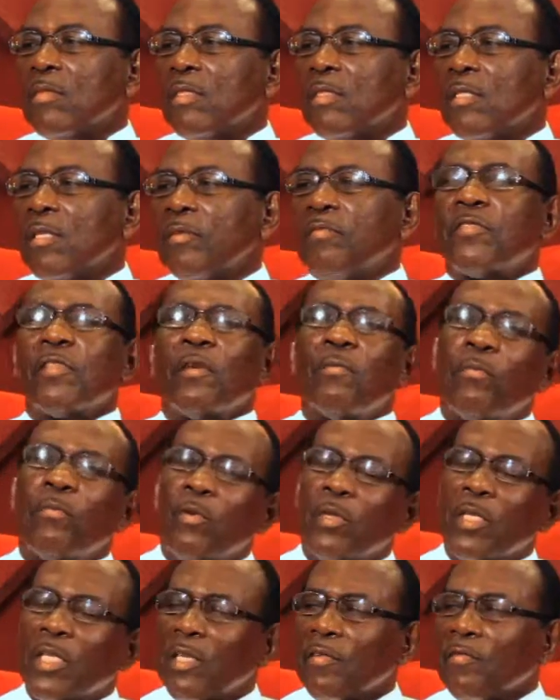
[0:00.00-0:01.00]
if
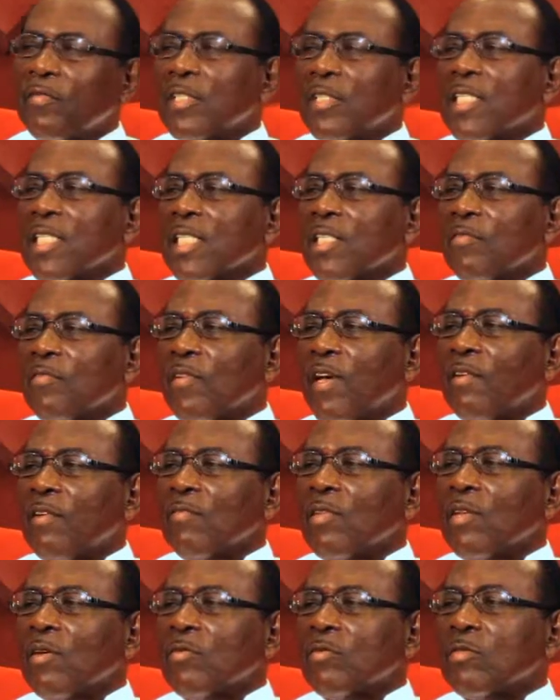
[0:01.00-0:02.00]
somebody give you
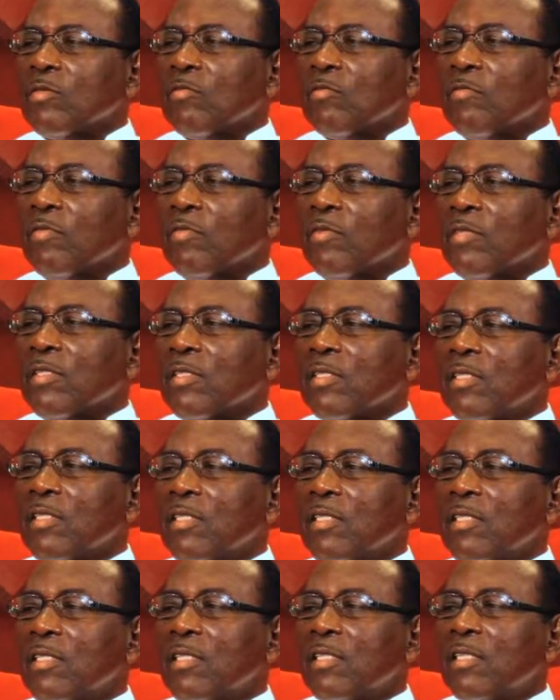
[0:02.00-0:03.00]
35000 for it,
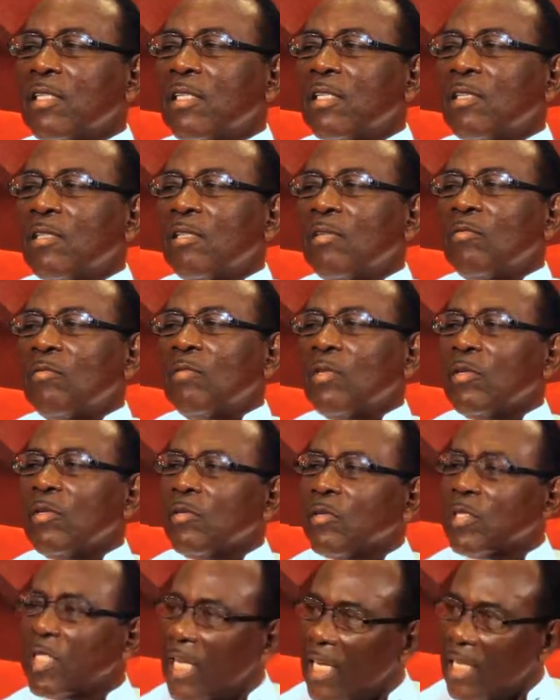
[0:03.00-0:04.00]
will you
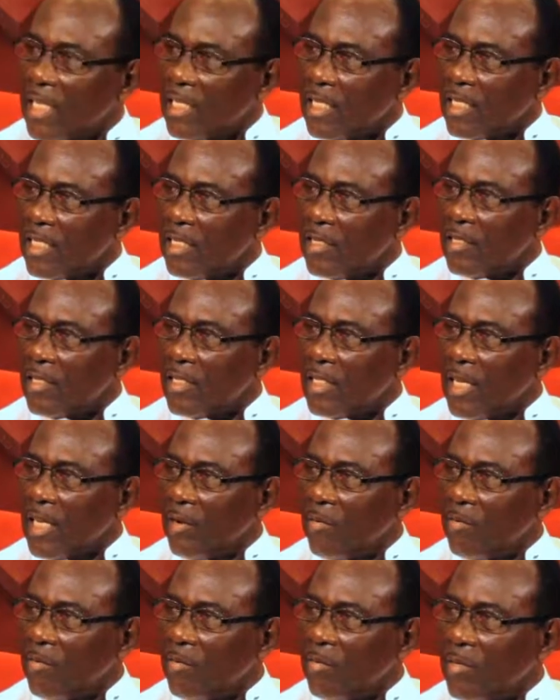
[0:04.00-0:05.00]
sell it to them?
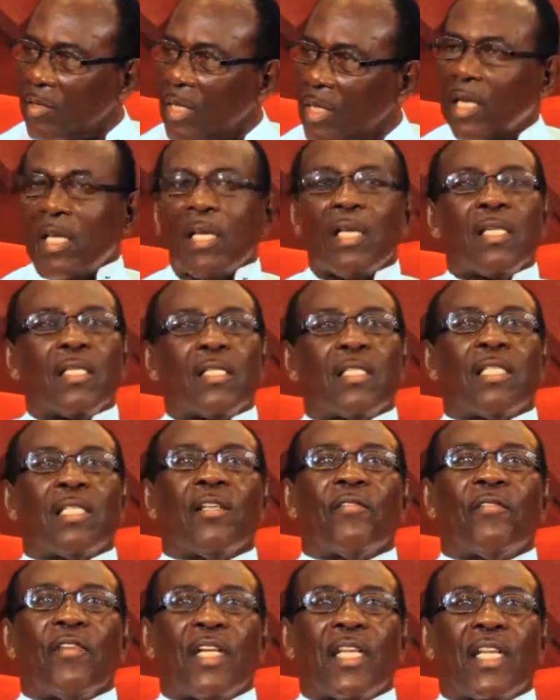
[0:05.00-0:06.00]
He say,
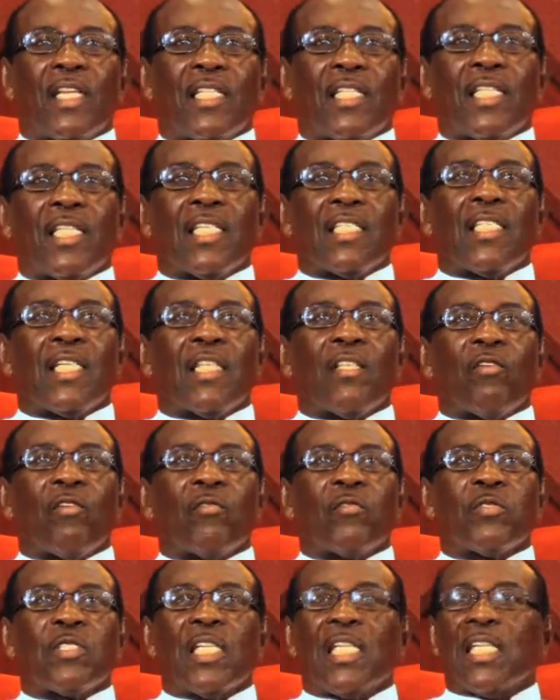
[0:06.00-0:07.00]
if I get
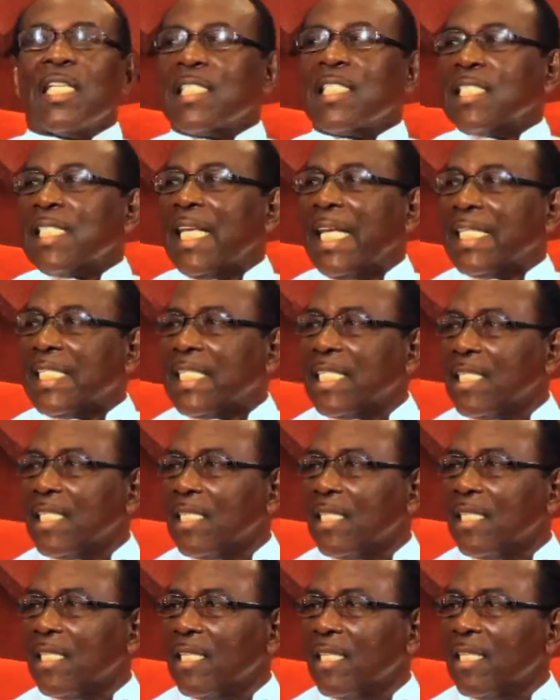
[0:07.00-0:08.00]
30000 and a cent,
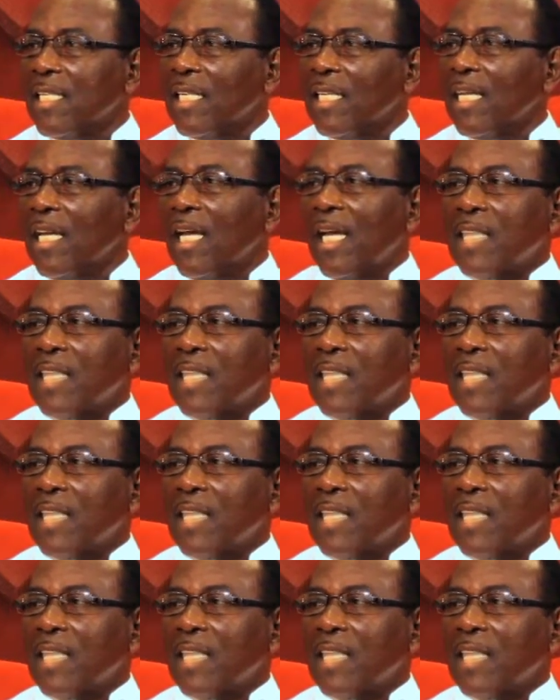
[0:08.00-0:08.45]
I